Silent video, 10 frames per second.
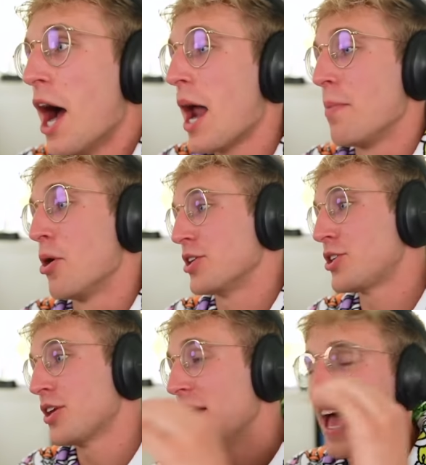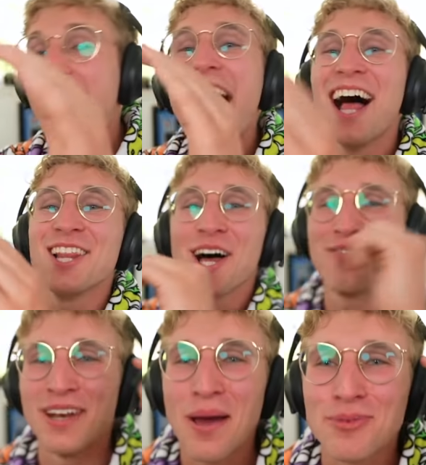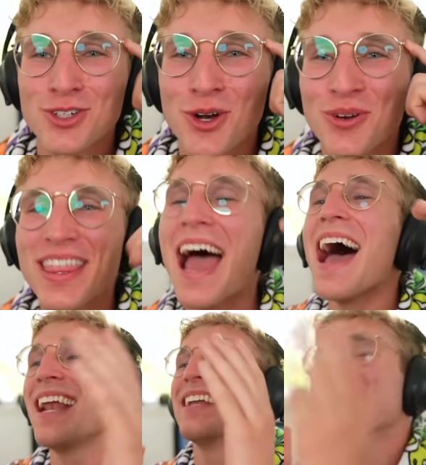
All right, boys, hell of an episode. That